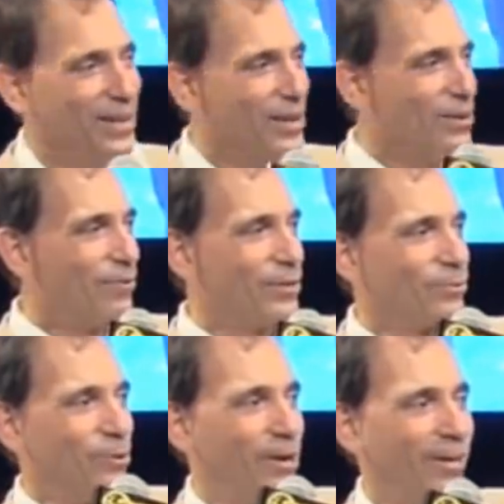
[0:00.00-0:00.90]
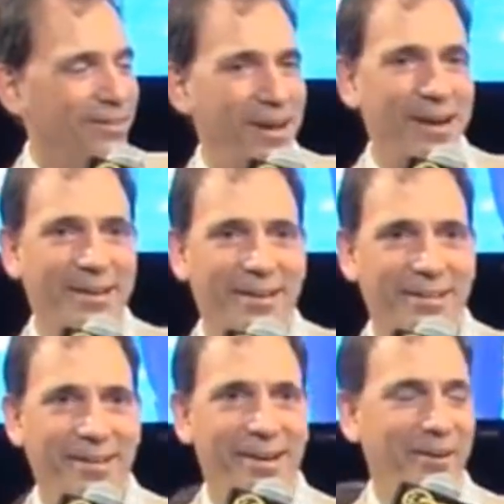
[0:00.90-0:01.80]
First, we want to thank uh,
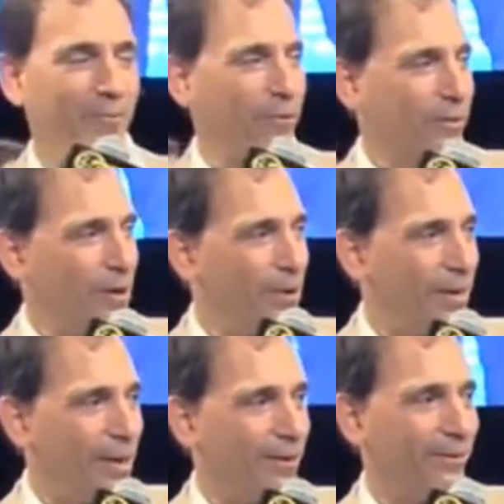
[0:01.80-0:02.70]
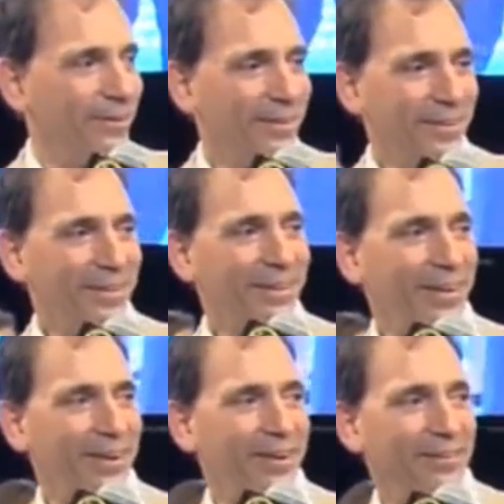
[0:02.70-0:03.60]
Canelo for coming out
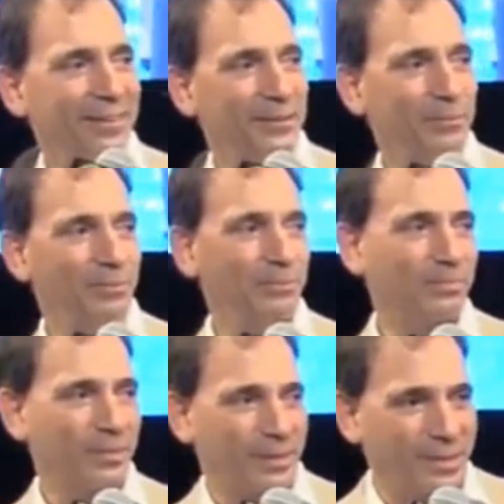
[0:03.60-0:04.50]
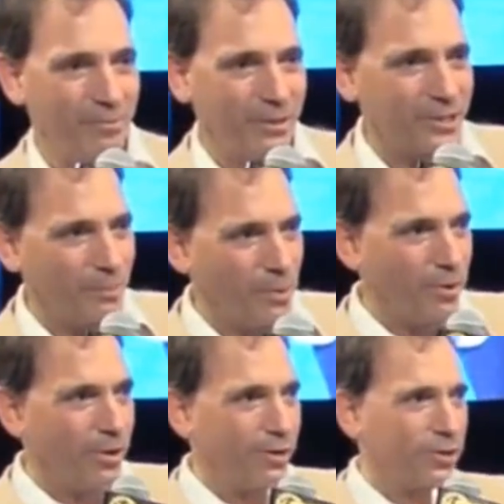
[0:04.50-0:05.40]
here, come to support
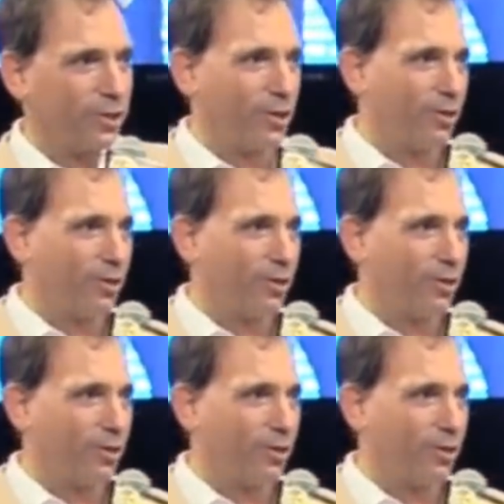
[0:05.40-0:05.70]
our show.